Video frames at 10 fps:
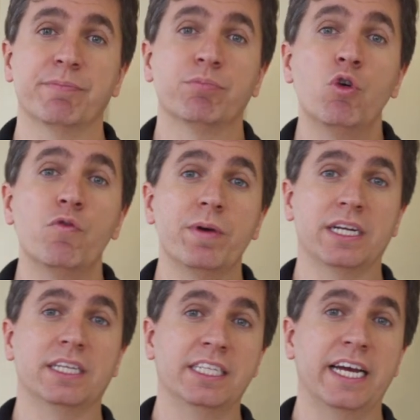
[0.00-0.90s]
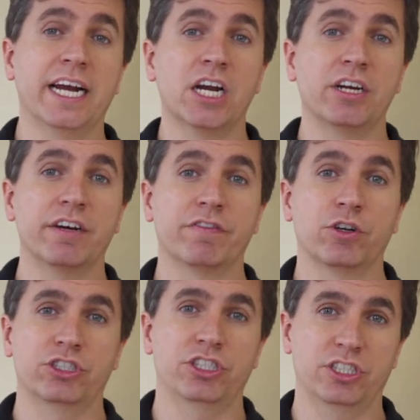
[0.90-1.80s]
improvement in the area
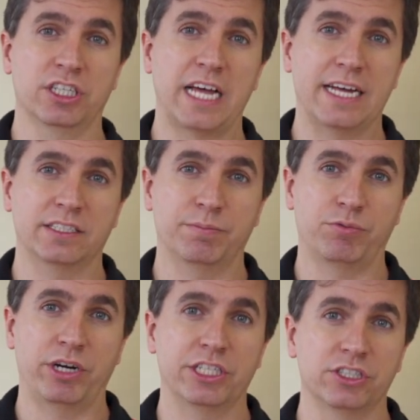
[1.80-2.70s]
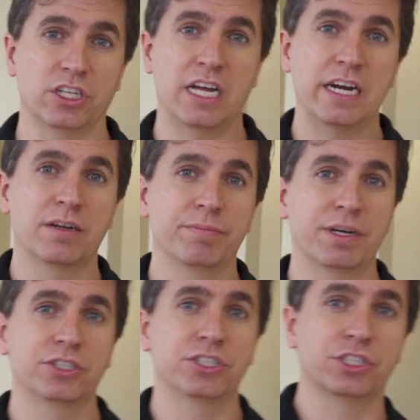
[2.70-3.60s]
versus the last appraisal. A lot of
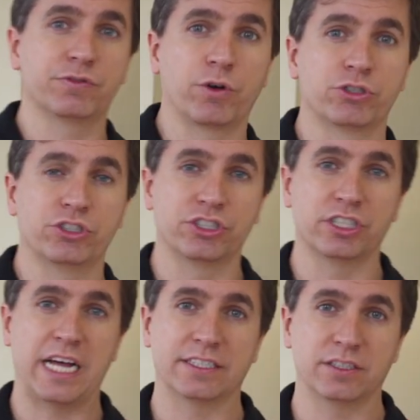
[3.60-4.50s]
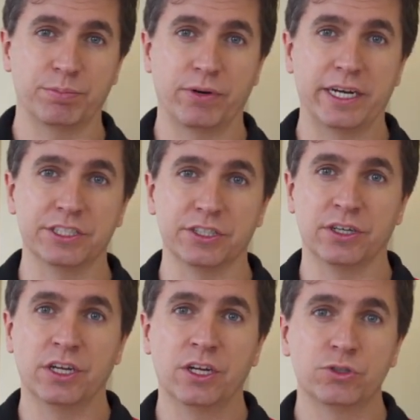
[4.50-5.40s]
comparison is versus the last
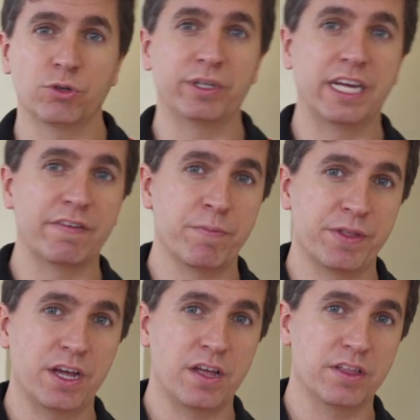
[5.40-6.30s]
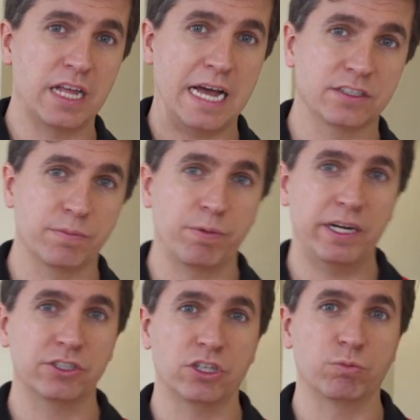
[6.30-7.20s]
appraisal. So we gave them the last
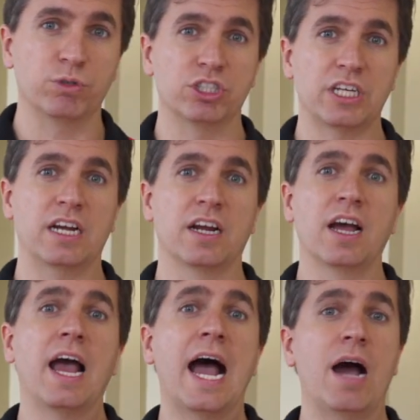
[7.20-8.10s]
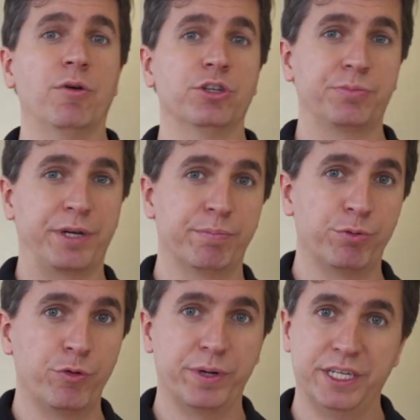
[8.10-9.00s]
appraisal and we said how there's been
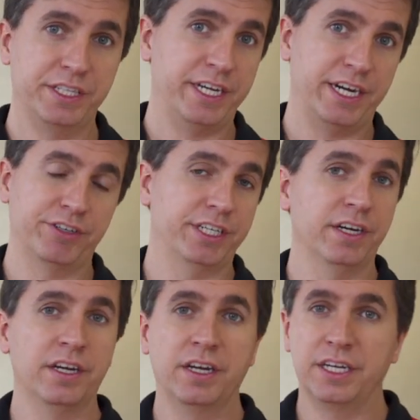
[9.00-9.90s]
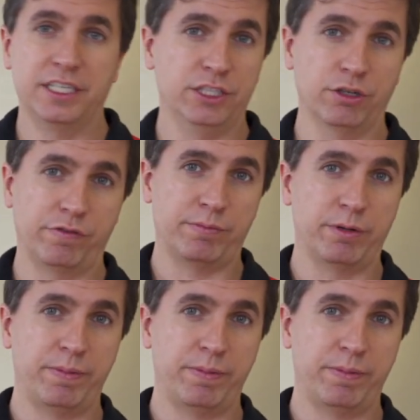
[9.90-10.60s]
improvement in the area, either from a